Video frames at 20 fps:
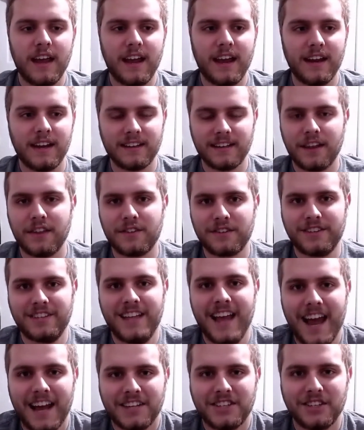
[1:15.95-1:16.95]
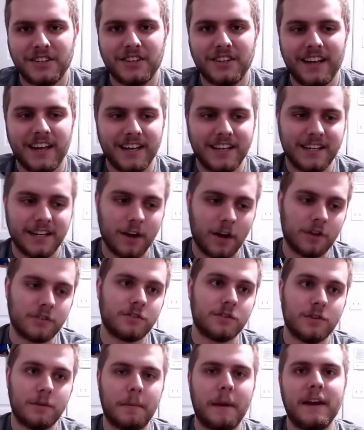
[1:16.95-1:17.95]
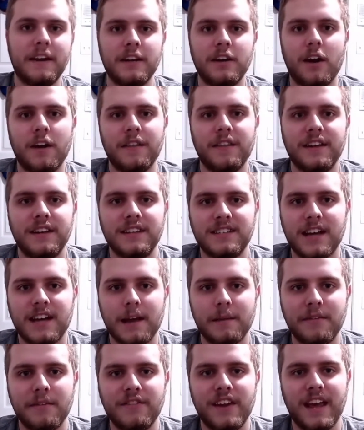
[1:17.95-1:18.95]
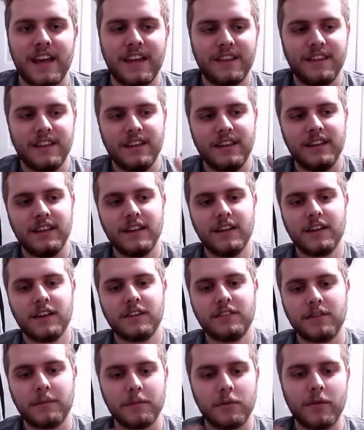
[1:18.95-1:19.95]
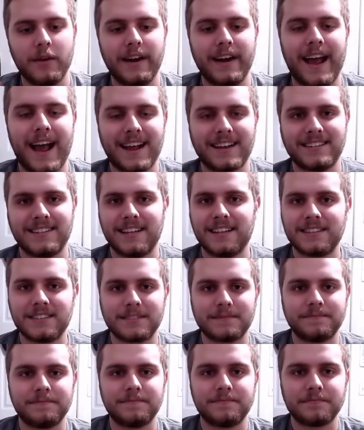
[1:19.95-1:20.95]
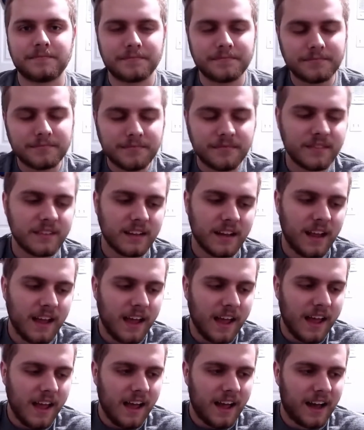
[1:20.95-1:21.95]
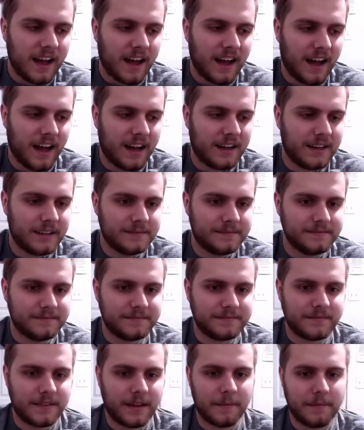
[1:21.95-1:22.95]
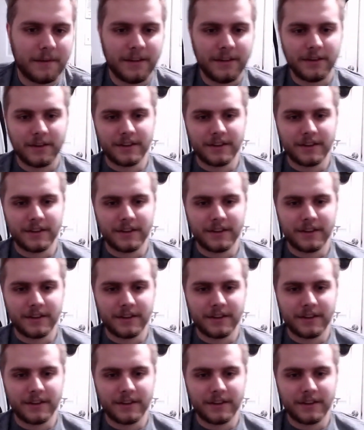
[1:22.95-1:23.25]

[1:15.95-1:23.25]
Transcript: and a leather satchel, and also depending on the time of day, some green accents. I mean, you